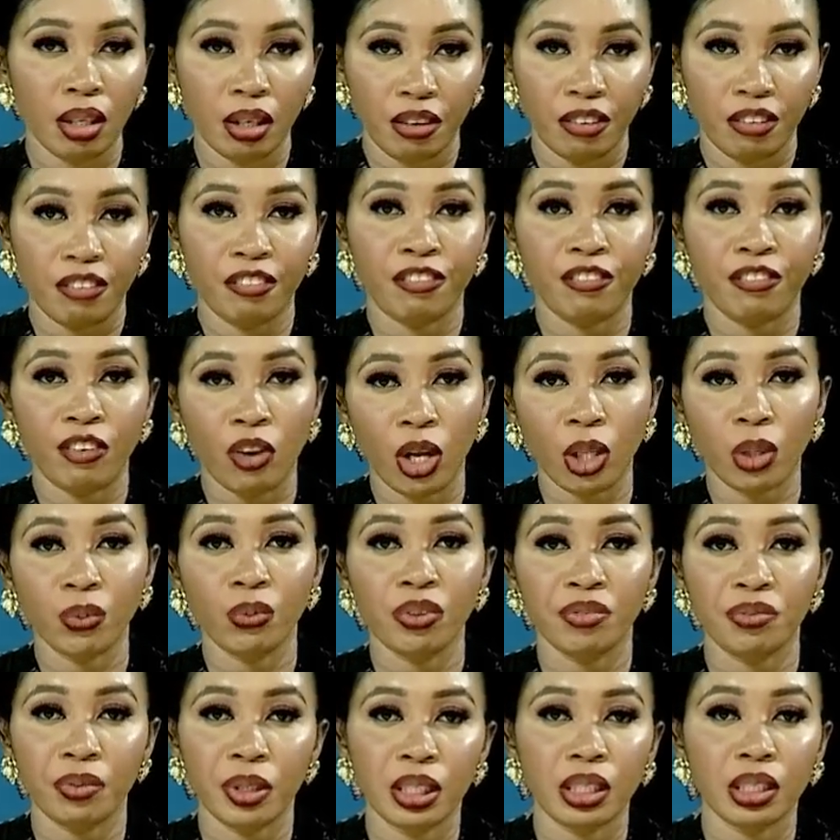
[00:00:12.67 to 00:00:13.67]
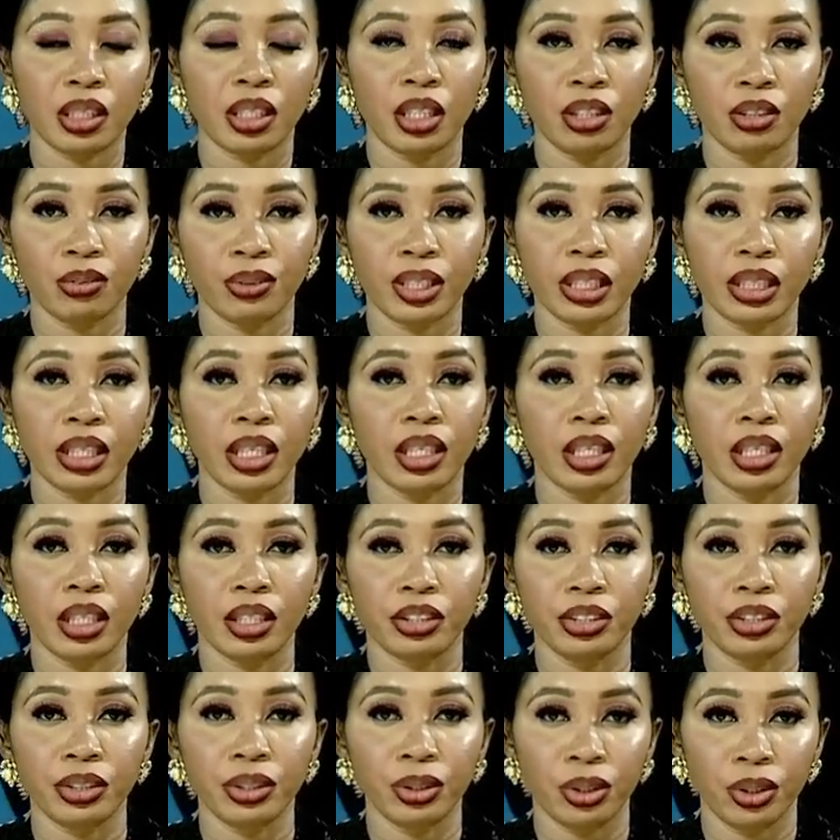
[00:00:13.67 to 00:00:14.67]
fall we've been seeing recently
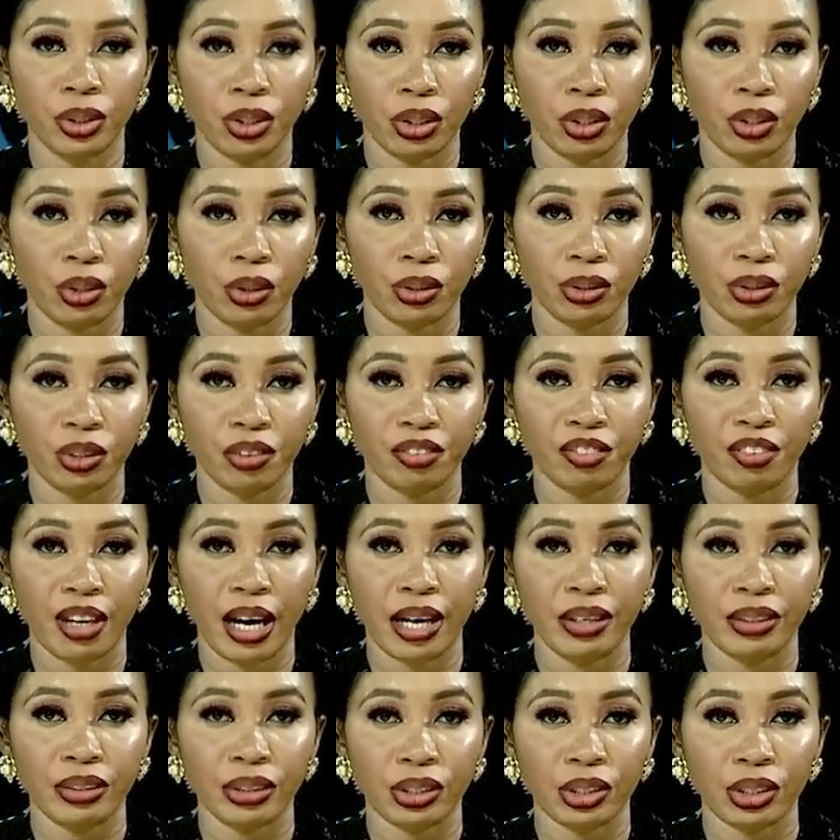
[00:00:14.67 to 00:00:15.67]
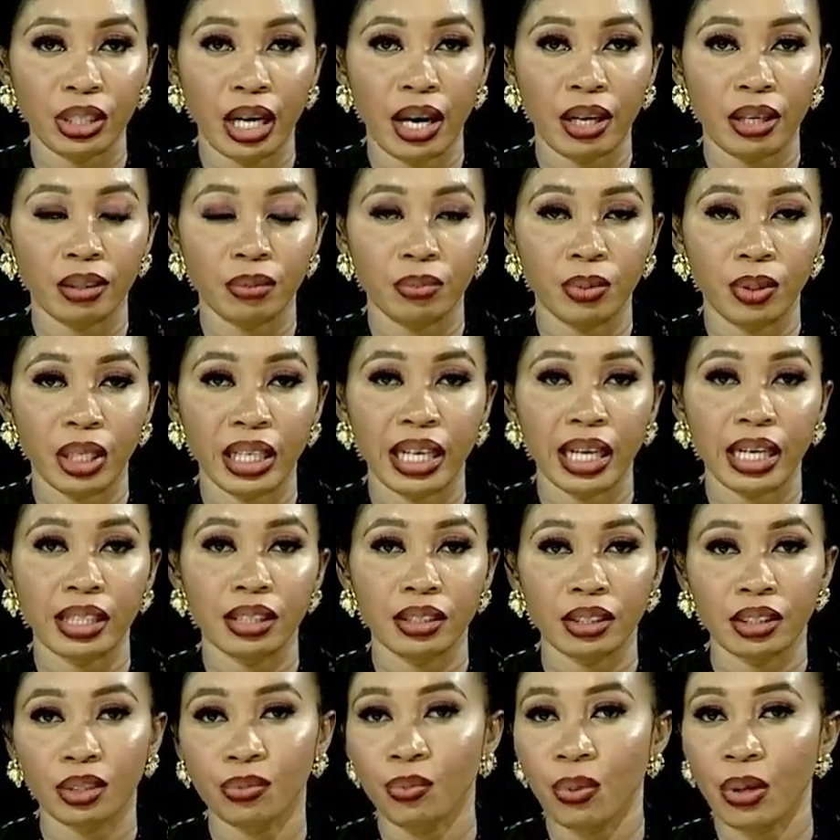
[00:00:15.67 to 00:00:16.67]
due to the coronavirus outbreak and the
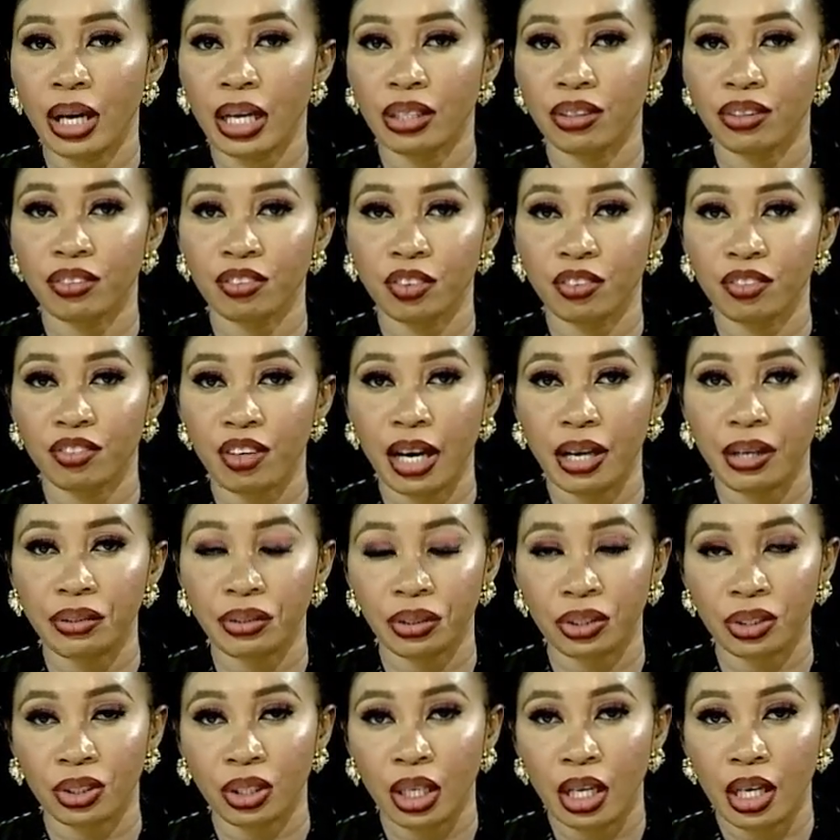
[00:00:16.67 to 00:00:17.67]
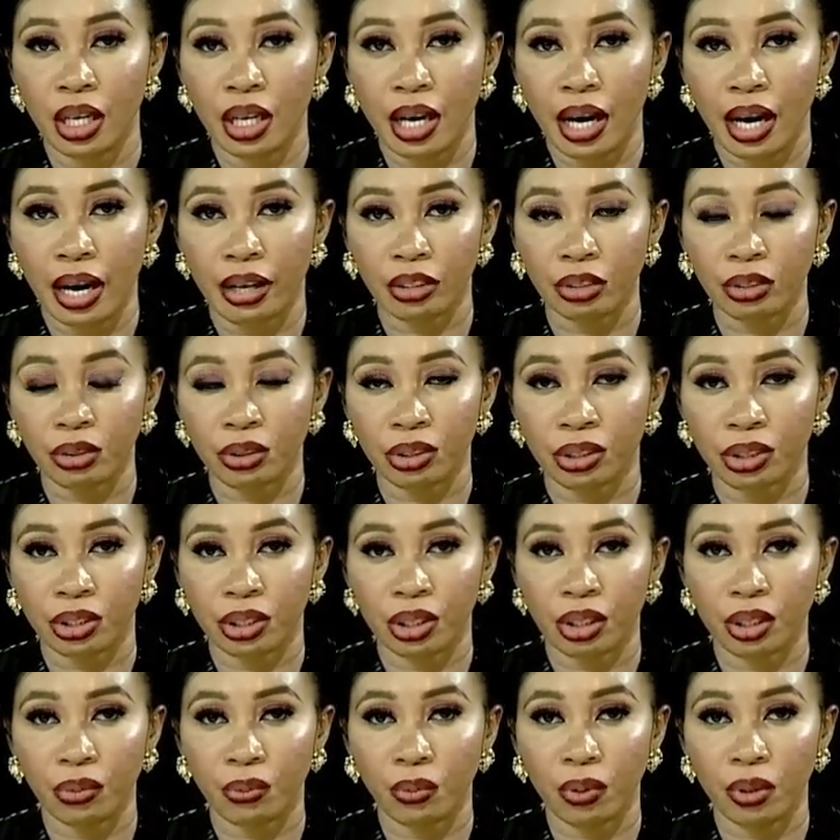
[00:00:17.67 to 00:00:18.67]
spread of the virus across
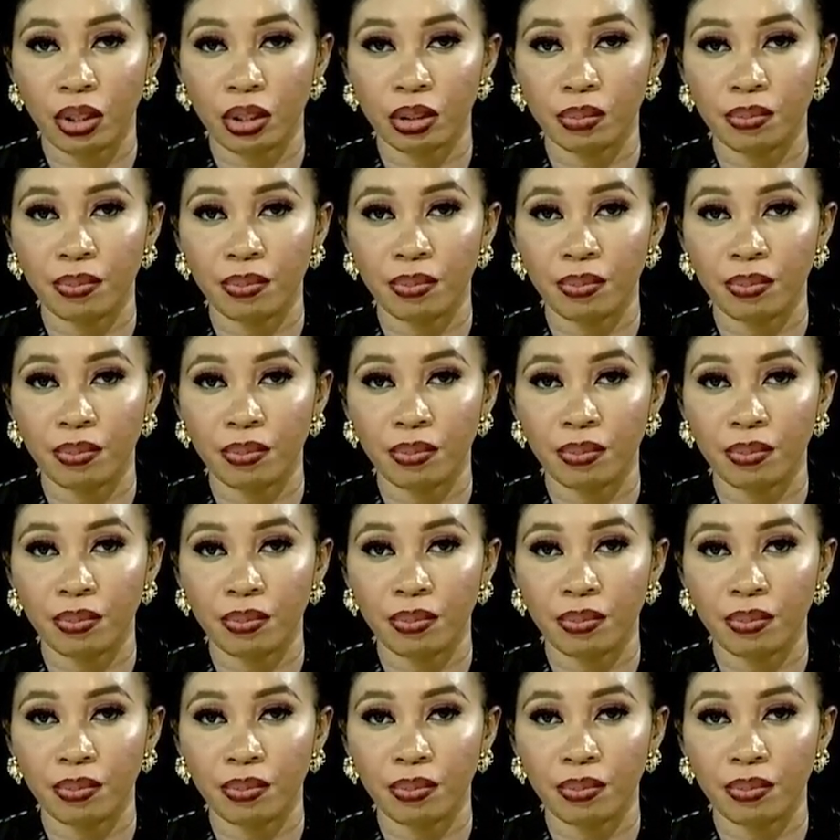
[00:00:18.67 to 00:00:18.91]
the world.